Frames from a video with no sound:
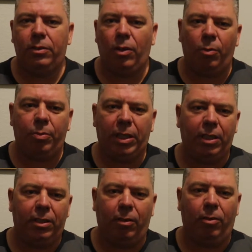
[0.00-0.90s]
don't
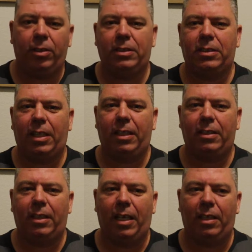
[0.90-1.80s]
be going and
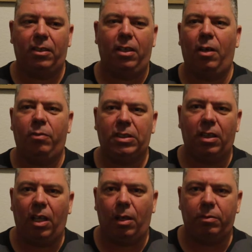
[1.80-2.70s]
saying that love is
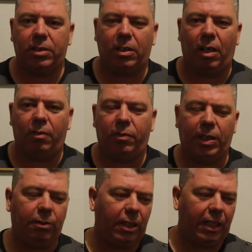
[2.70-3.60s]
love stuff.
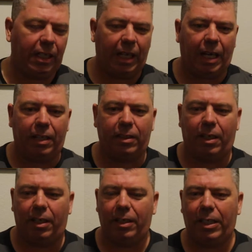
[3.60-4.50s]
He had
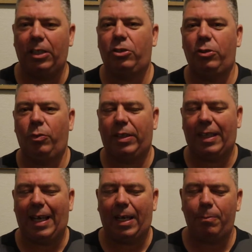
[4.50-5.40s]
a issue with
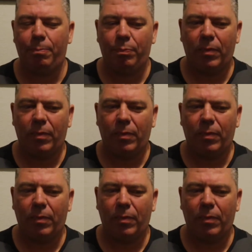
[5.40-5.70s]
that.